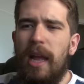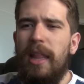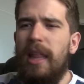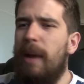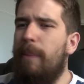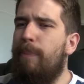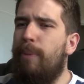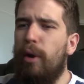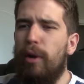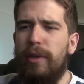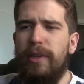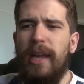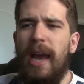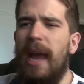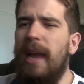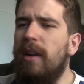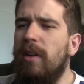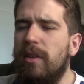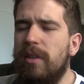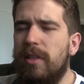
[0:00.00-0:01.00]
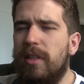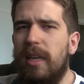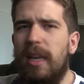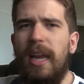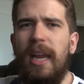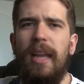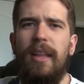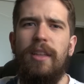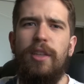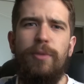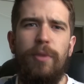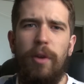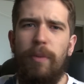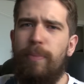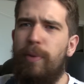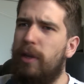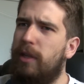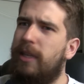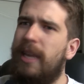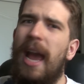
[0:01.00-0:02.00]
that put titles in, or
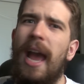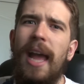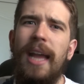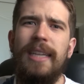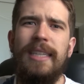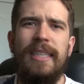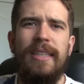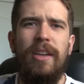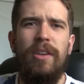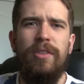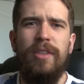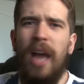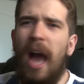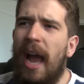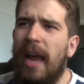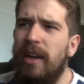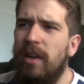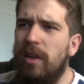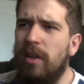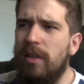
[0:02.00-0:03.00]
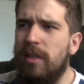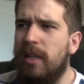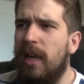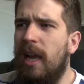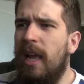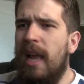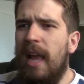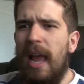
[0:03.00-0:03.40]
put tags in their titles